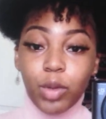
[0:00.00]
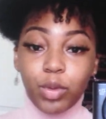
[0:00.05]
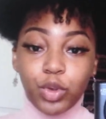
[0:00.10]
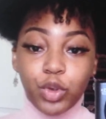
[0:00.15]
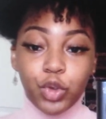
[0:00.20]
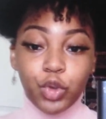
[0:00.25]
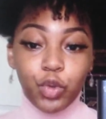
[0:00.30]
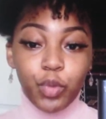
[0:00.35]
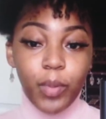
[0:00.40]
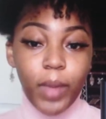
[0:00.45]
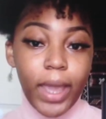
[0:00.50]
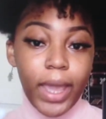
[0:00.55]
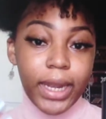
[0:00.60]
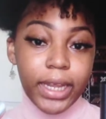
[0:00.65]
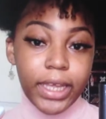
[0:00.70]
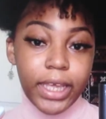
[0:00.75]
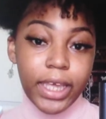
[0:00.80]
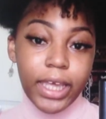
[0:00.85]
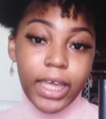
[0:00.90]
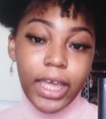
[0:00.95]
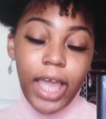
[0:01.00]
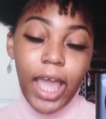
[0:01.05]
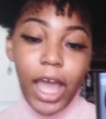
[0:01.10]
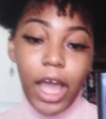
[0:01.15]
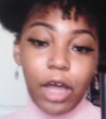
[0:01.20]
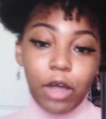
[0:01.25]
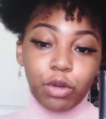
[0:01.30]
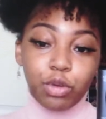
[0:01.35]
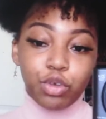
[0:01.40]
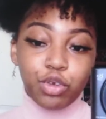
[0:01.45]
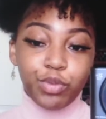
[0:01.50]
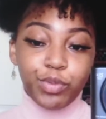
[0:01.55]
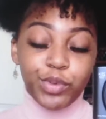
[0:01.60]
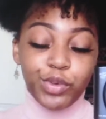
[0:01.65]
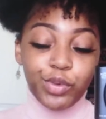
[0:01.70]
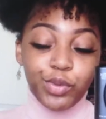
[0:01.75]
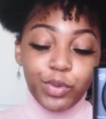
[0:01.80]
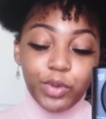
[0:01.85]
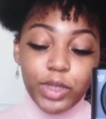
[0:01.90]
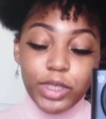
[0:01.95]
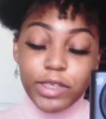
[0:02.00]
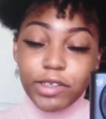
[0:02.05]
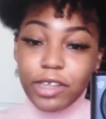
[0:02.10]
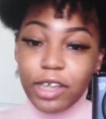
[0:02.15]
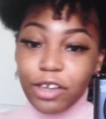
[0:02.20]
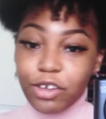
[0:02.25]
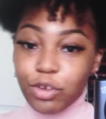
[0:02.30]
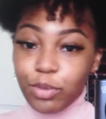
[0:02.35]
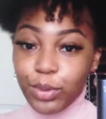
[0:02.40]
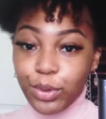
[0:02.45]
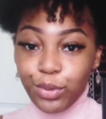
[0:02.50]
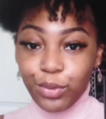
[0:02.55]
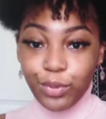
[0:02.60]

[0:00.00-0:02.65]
Zoom etiquette, how should we do this, how should we do